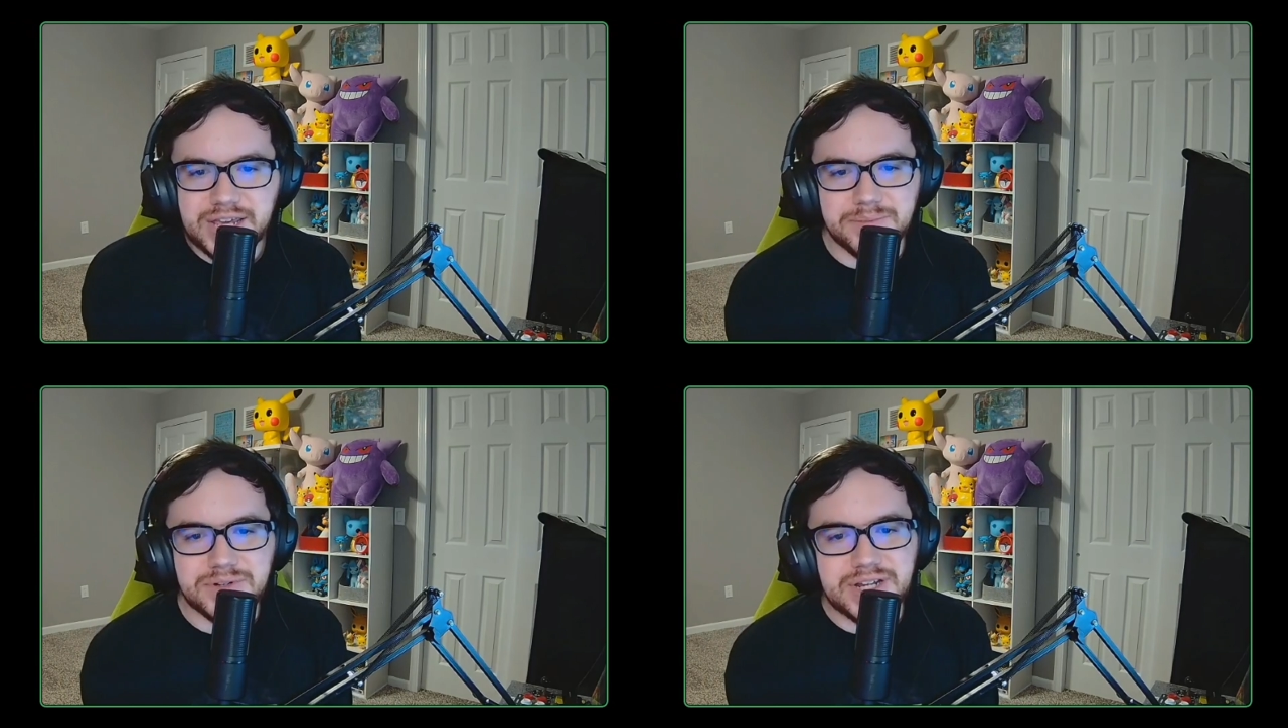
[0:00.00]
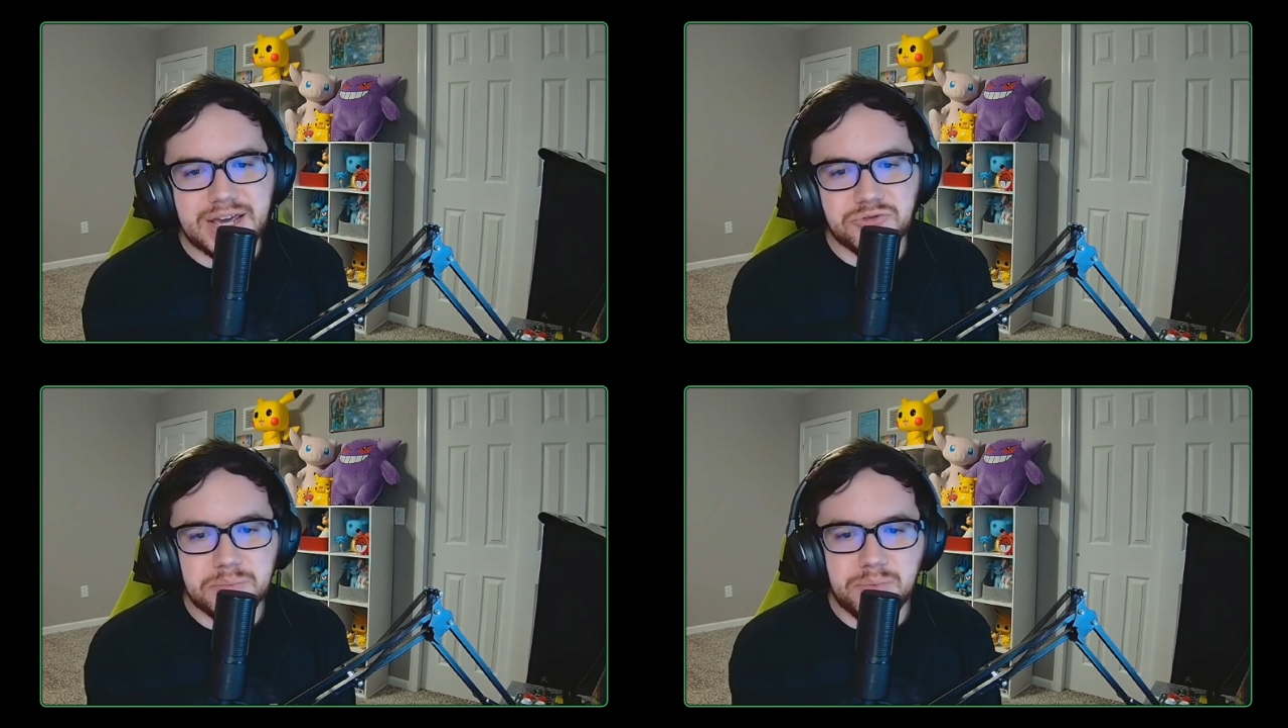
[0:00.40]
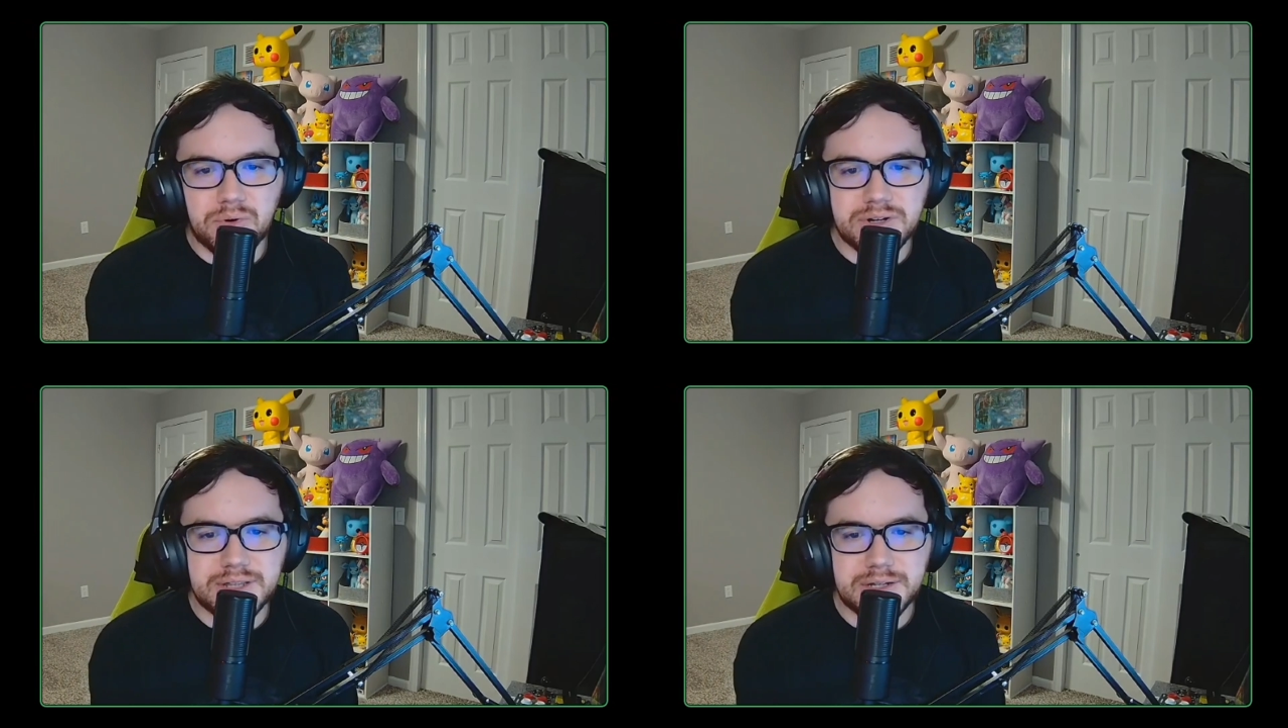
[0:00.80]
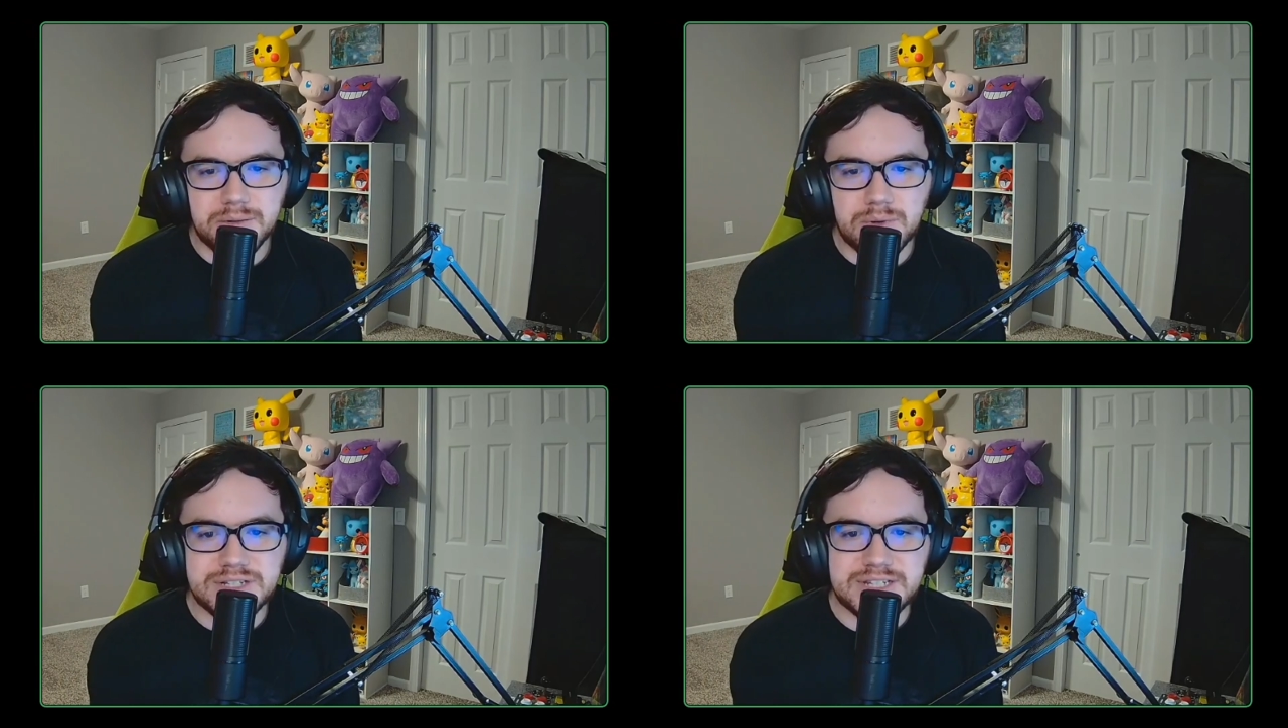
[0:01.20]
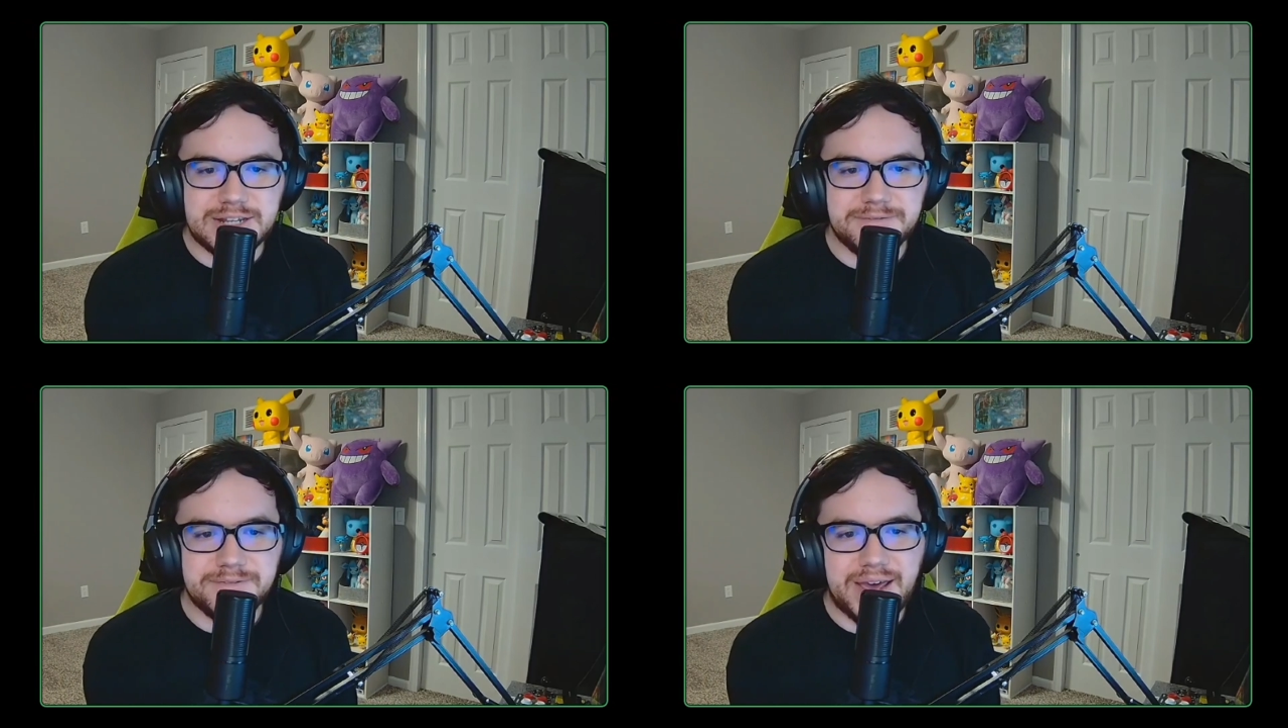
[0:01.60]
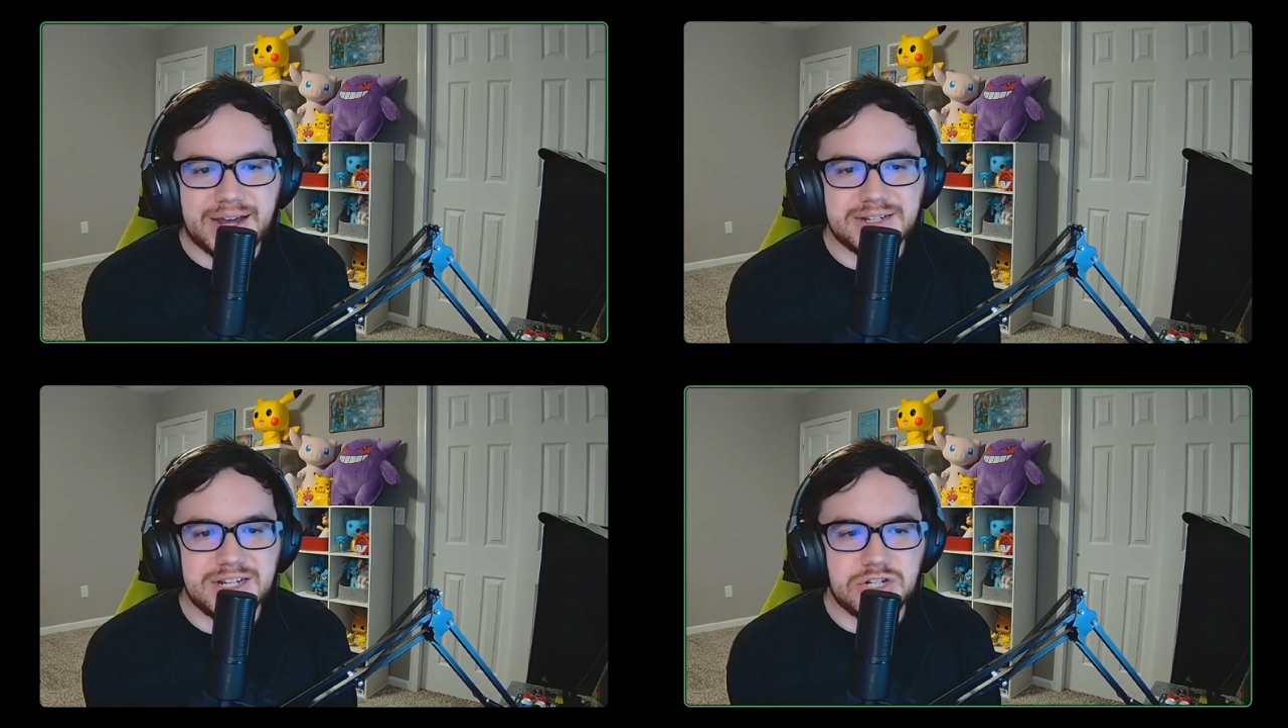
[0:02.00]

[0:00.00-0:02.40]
today and reported that there was, in fact,